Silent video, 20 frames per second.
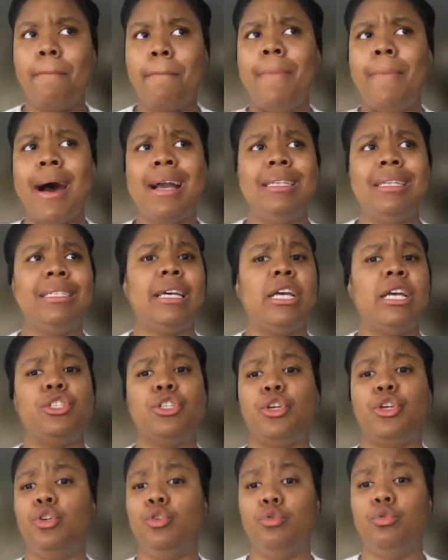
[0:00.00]
mindset is a
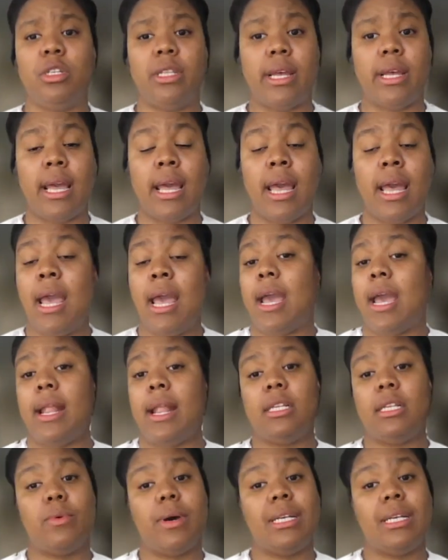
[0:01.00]
huge thing. And
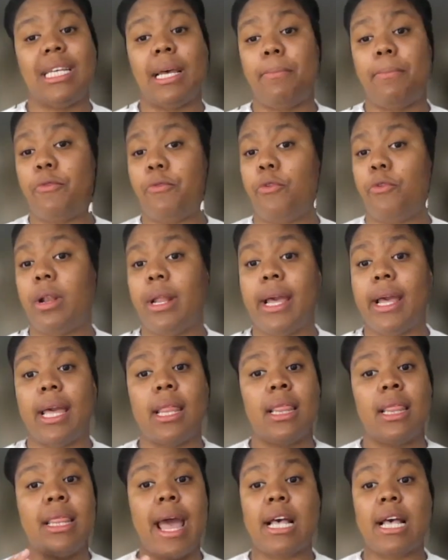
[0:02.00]
that's why I said before, like,
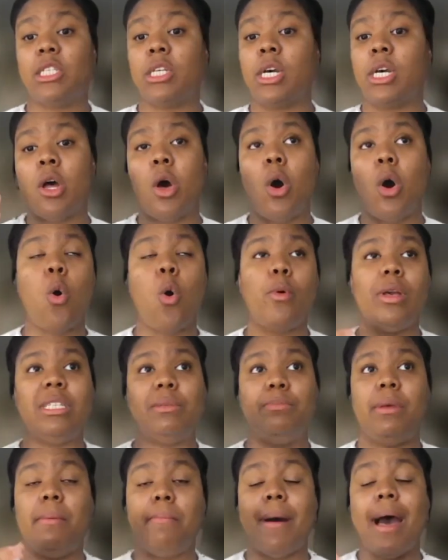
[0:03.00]
that's going to always
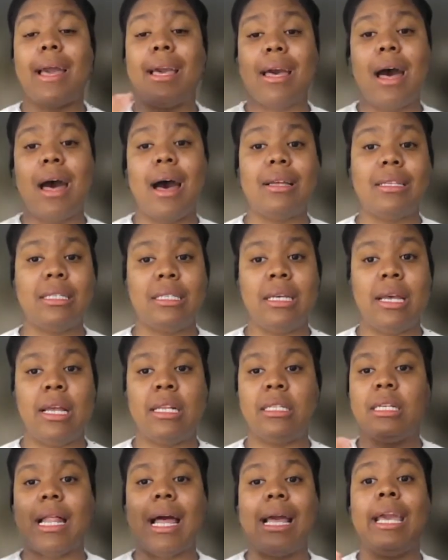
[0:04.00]
be my constant
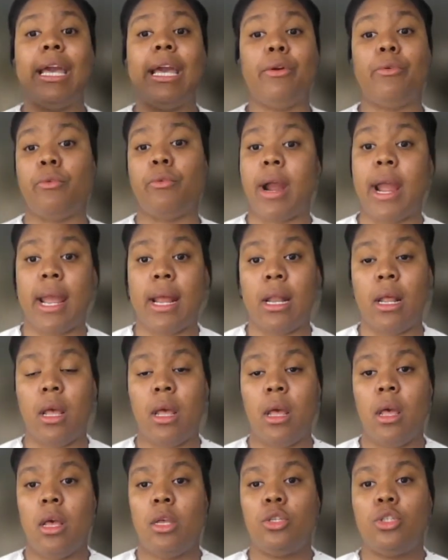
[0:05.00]
until I get it right.
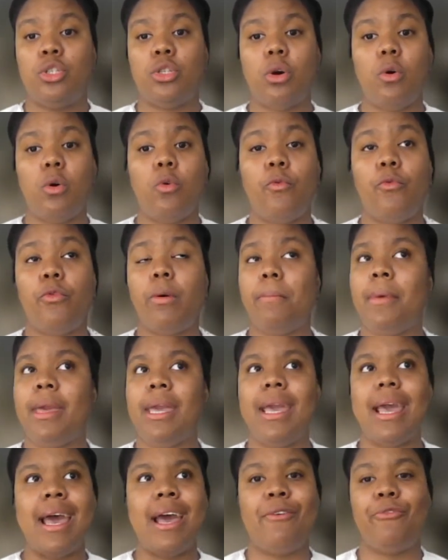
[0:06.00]
So for
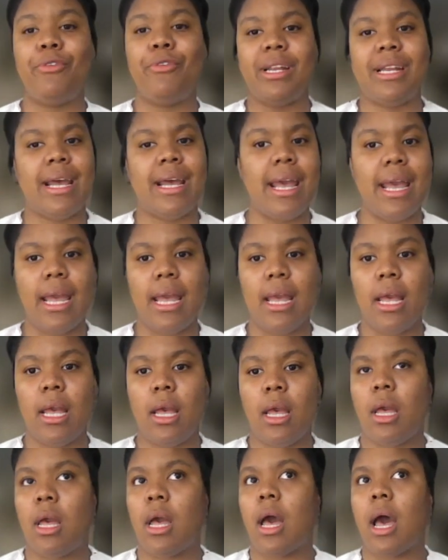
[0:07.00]
me, every day,
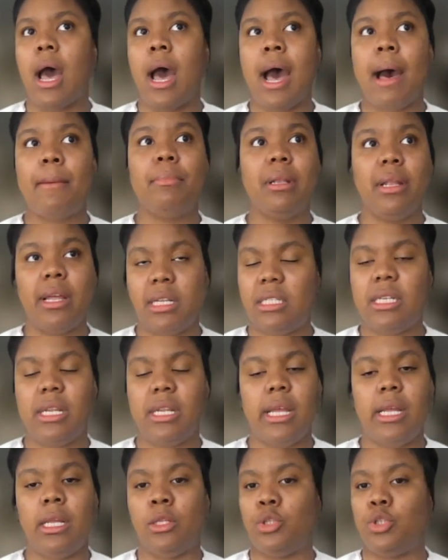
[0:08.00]
I'm
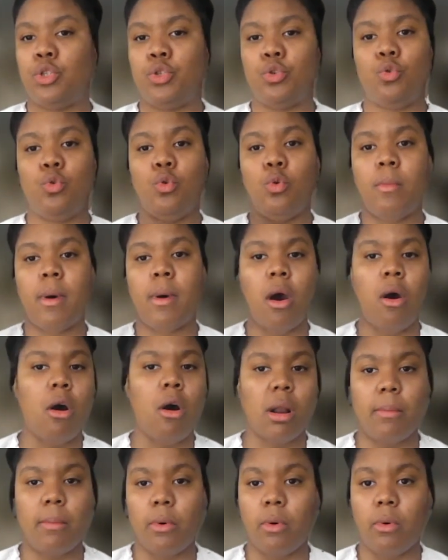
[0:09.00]
listening to my
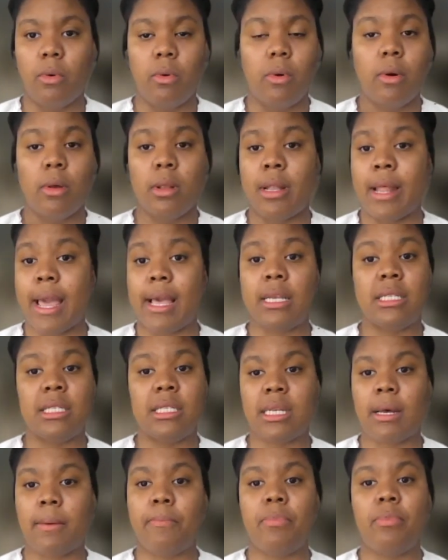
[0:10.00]
Audible, like
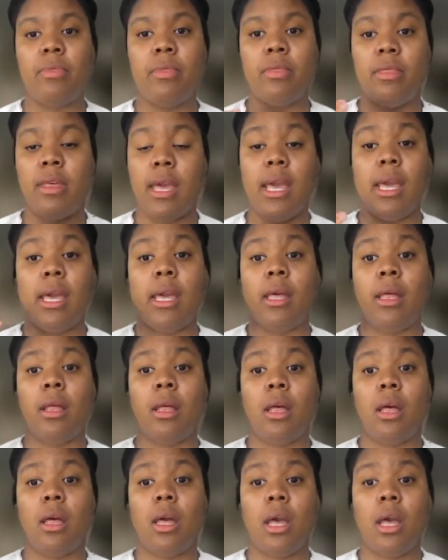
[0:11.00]
something